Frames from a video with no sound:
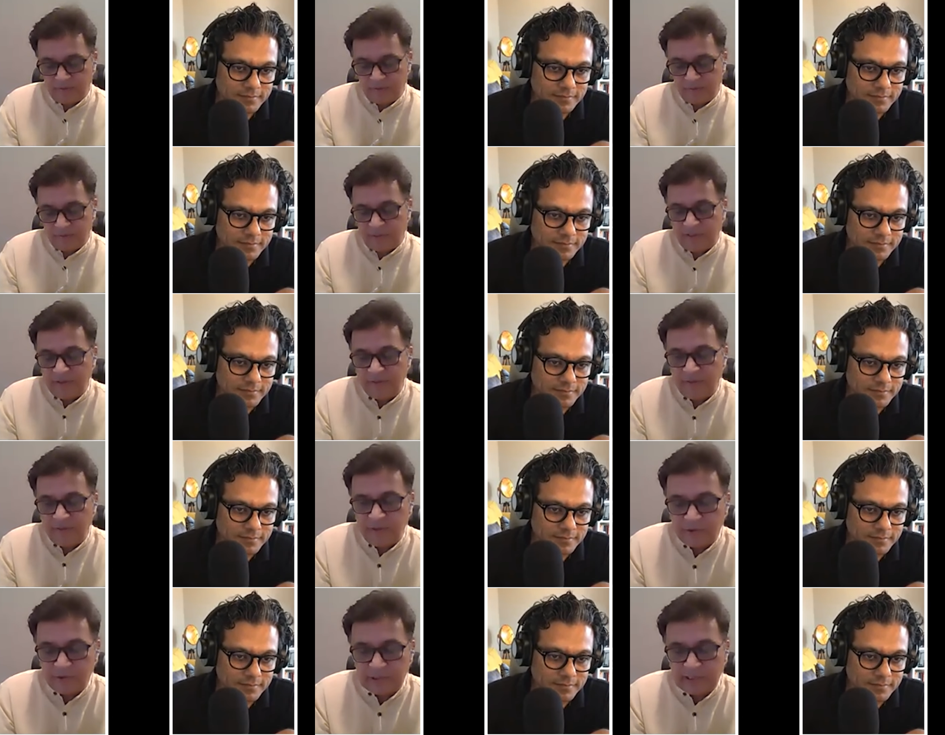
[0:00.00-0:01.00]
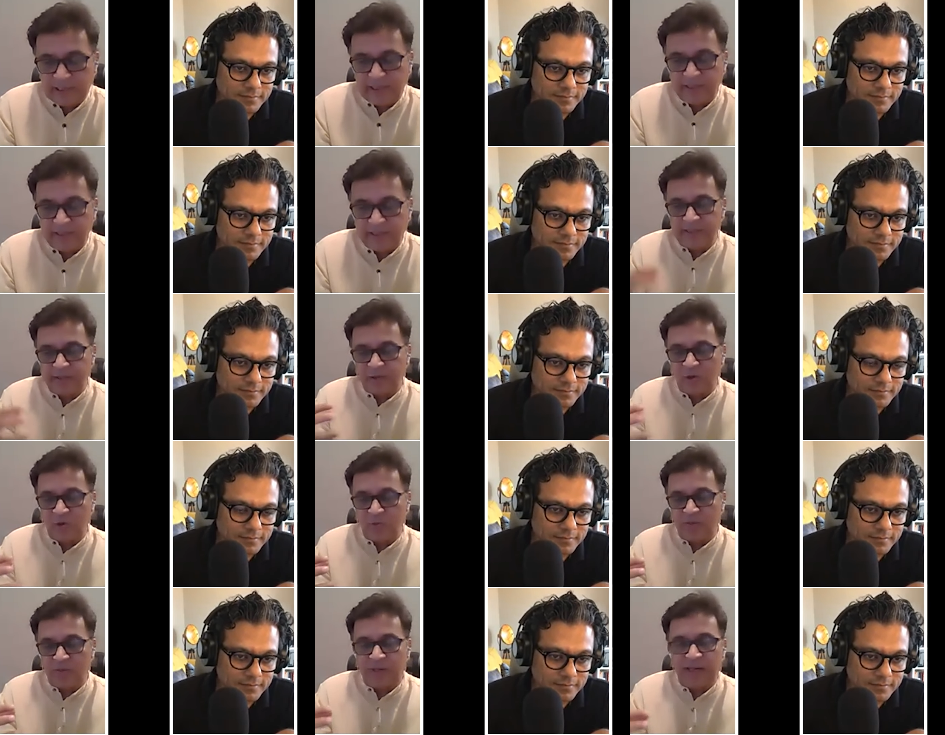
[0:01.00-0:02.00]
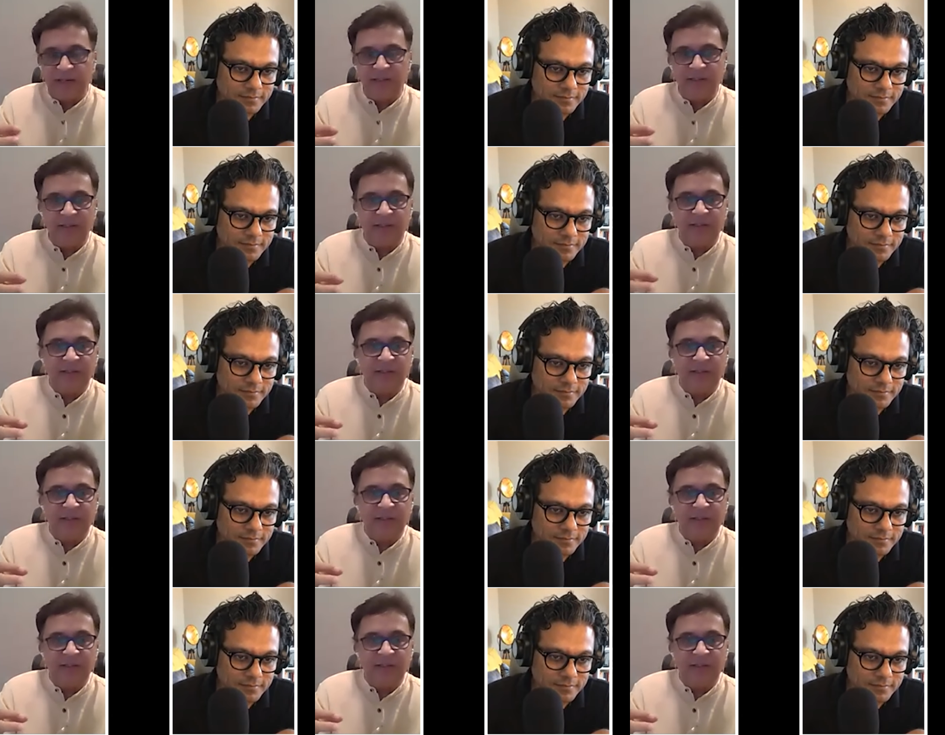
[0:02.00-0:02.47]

Speaker 1: when you say that there is a global brand